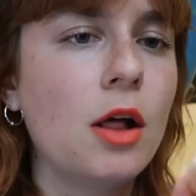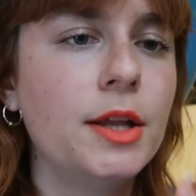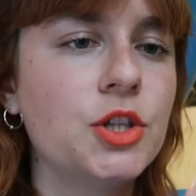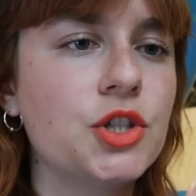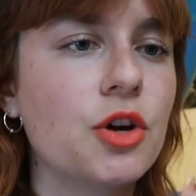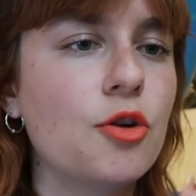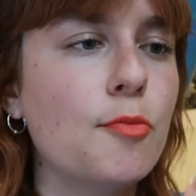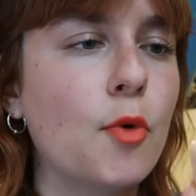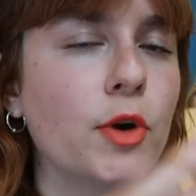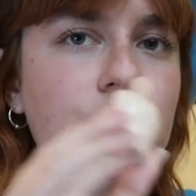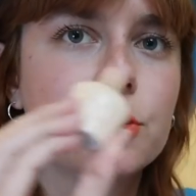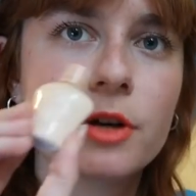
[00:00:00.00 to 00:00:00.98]
Paul and Joe
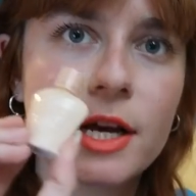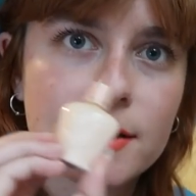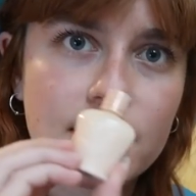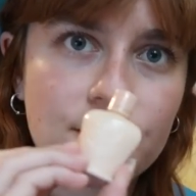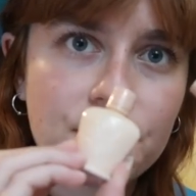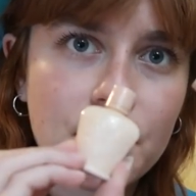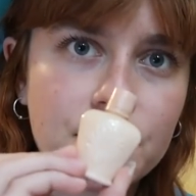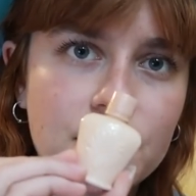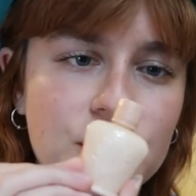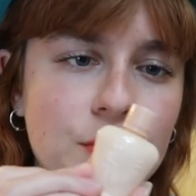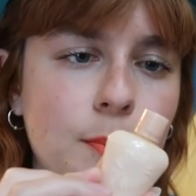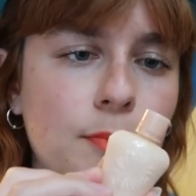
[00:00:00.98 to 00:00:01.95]
Moisturizing
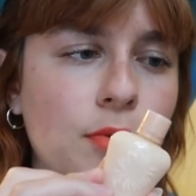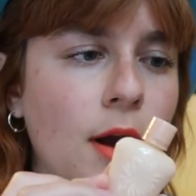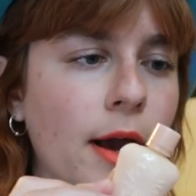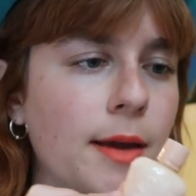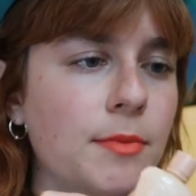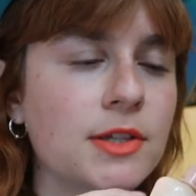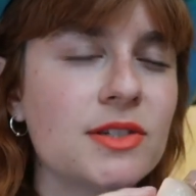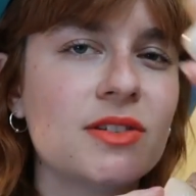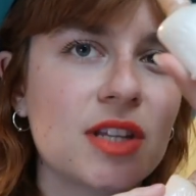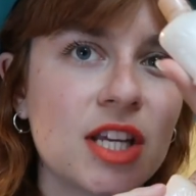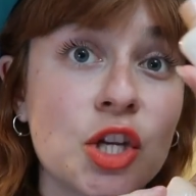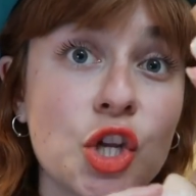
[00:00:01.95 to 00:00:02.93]
Foundation Prime. This
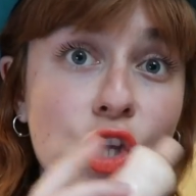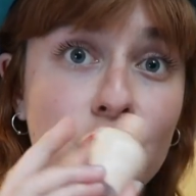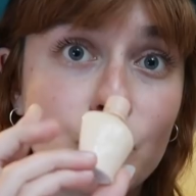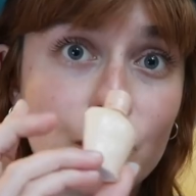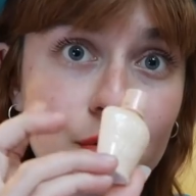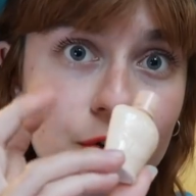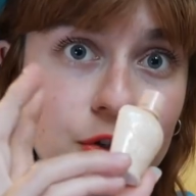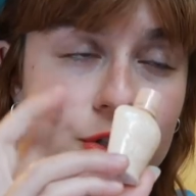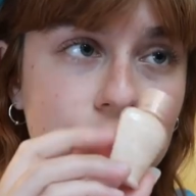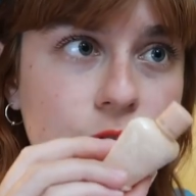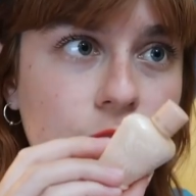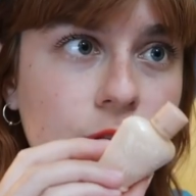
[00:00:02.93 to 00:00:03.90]
is in
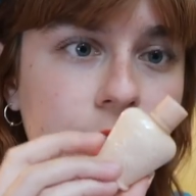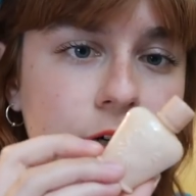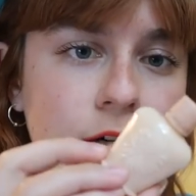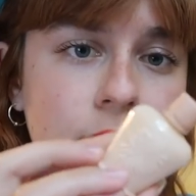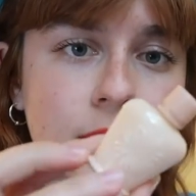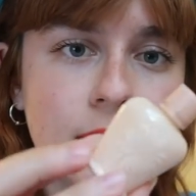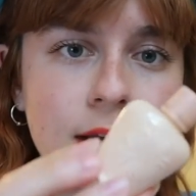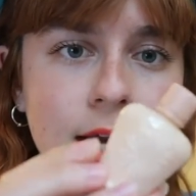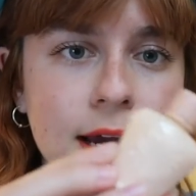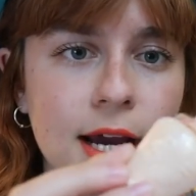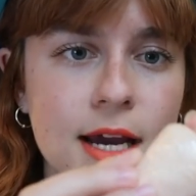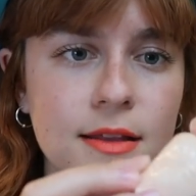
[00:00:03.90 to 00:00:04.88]
Universal Clear.
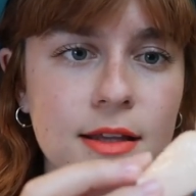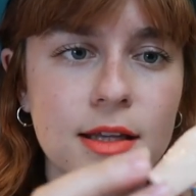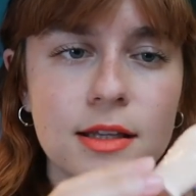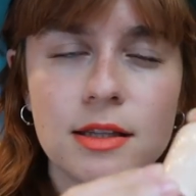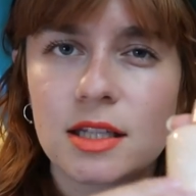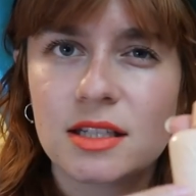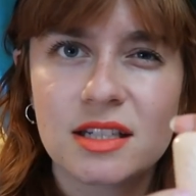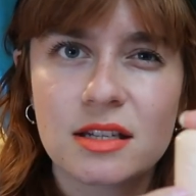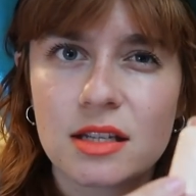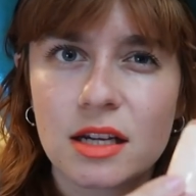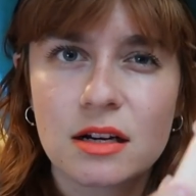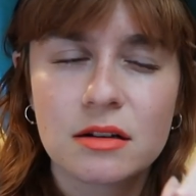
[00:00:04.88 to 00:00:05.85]
And then this
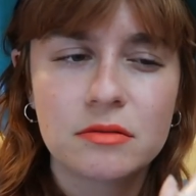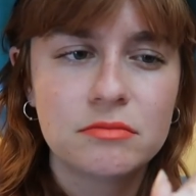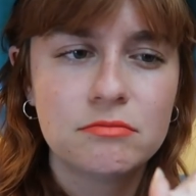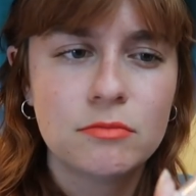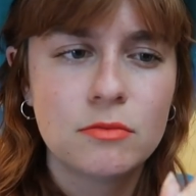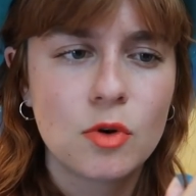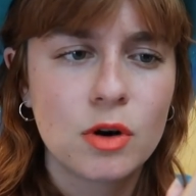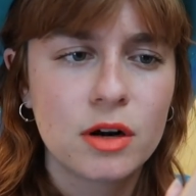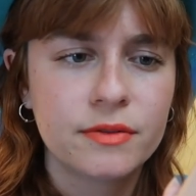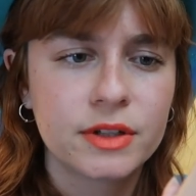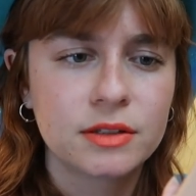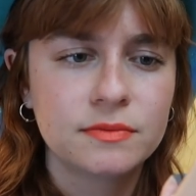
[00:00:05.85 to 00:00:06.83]
is like a
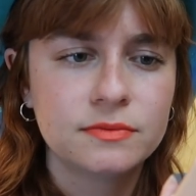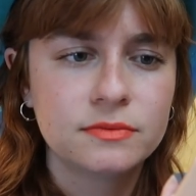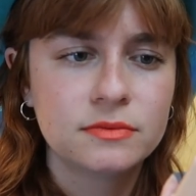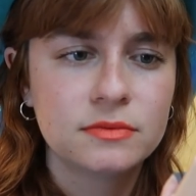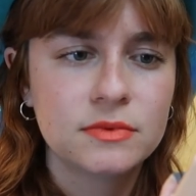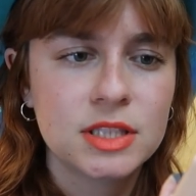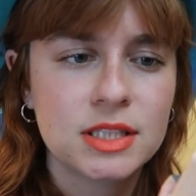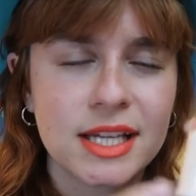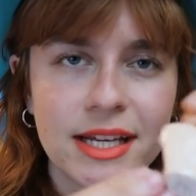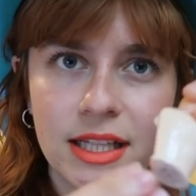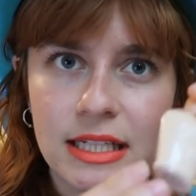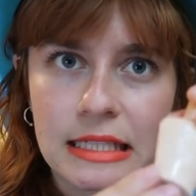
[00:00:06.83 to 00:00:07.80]
more of a
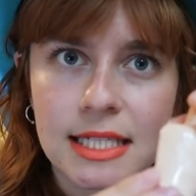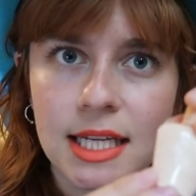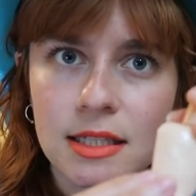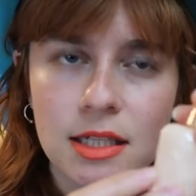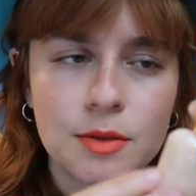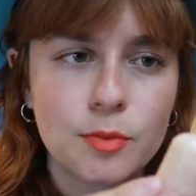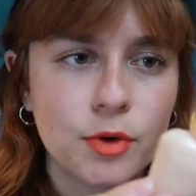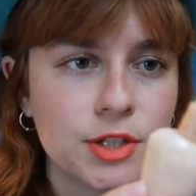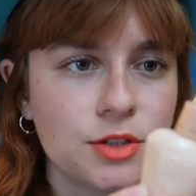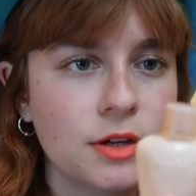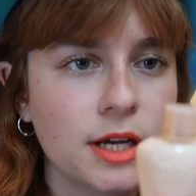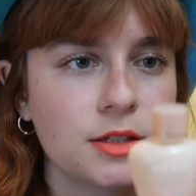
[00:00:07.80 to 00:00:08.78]
slightly tinted
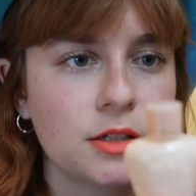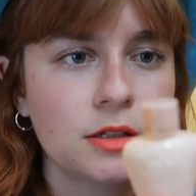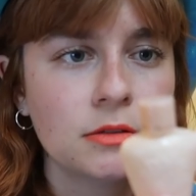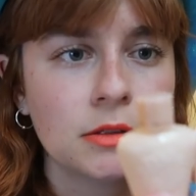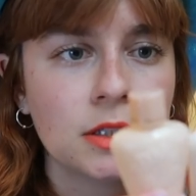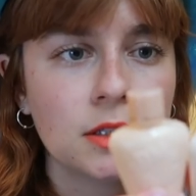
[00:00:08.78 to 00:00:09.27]
moisturizer.